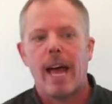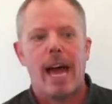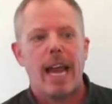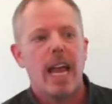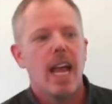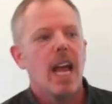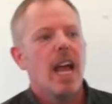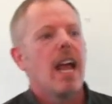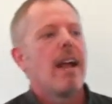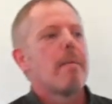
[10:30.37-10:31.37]
that
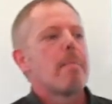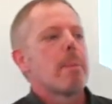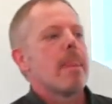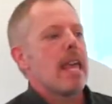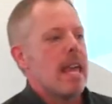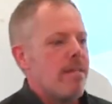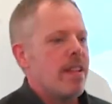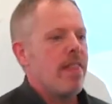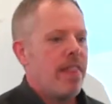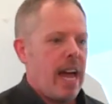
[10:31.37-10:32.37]

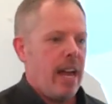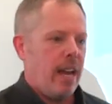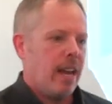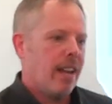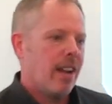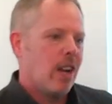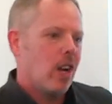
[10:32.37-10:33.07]
even then,